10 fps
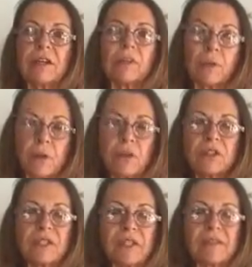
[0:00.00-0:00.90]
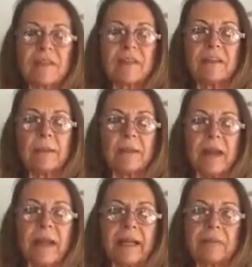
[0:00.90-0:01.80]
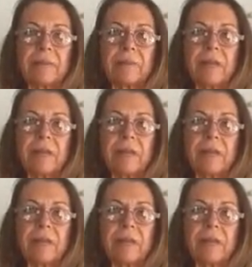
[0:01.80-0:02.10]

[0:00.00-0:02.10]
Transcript: of proteins in the brain.